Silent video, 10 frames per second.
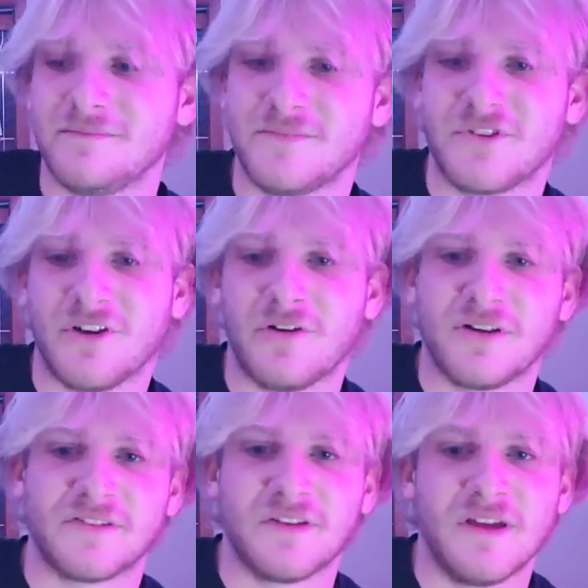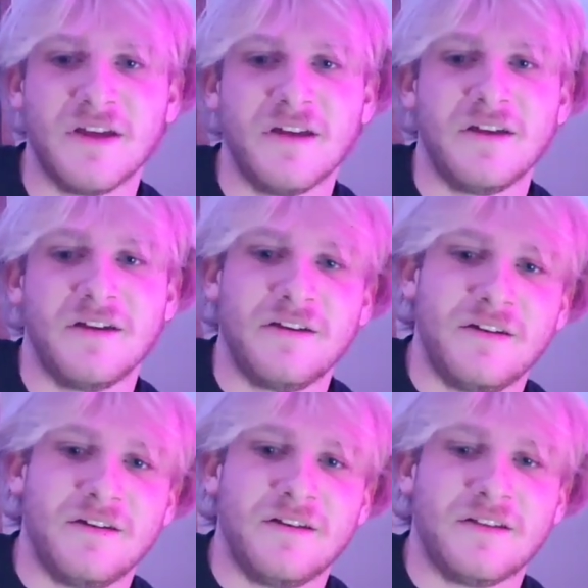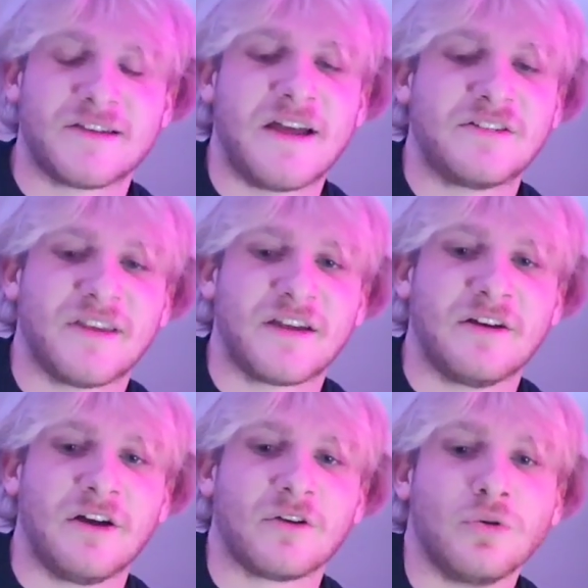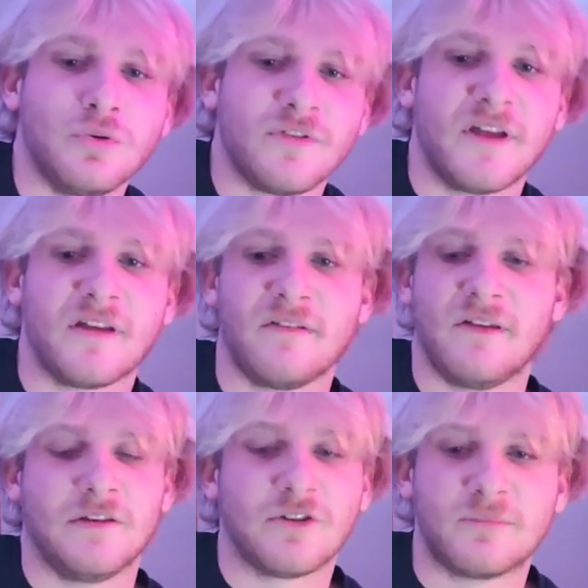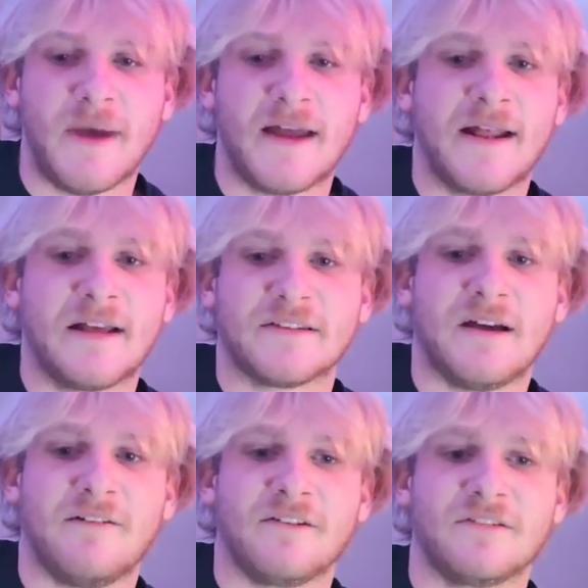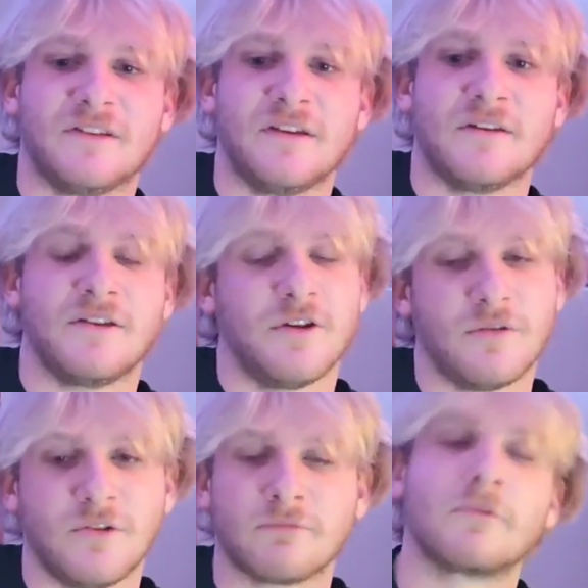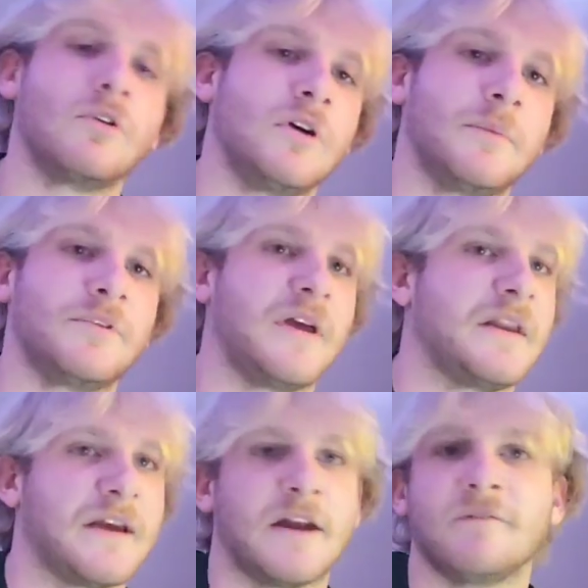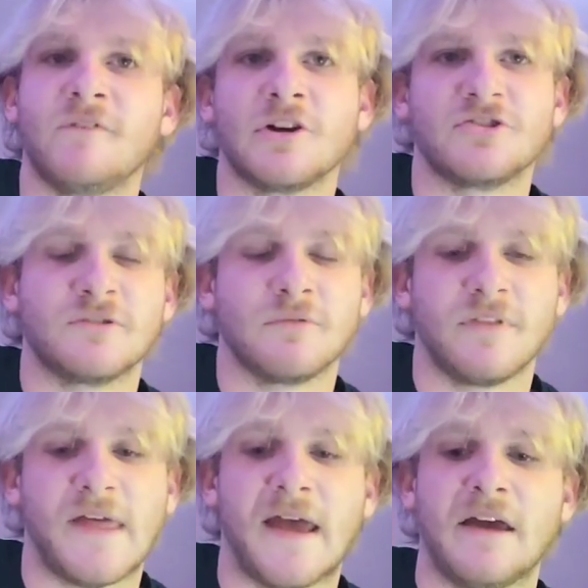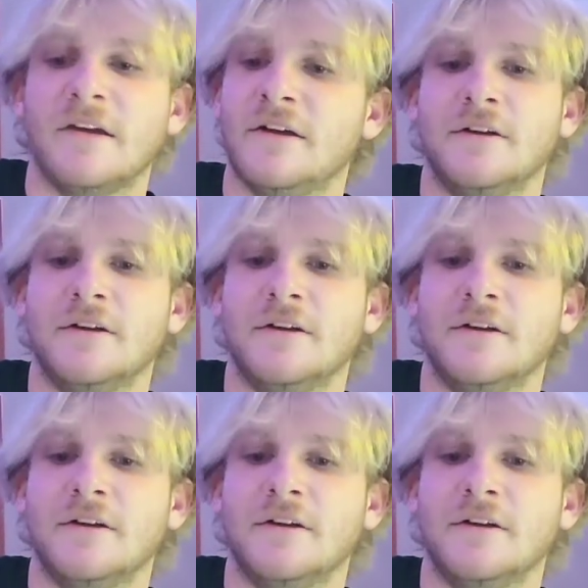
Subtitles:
So it's kind of just like a cool thing. It looks badass, obviously. You know, you roll up to any kind of function with that.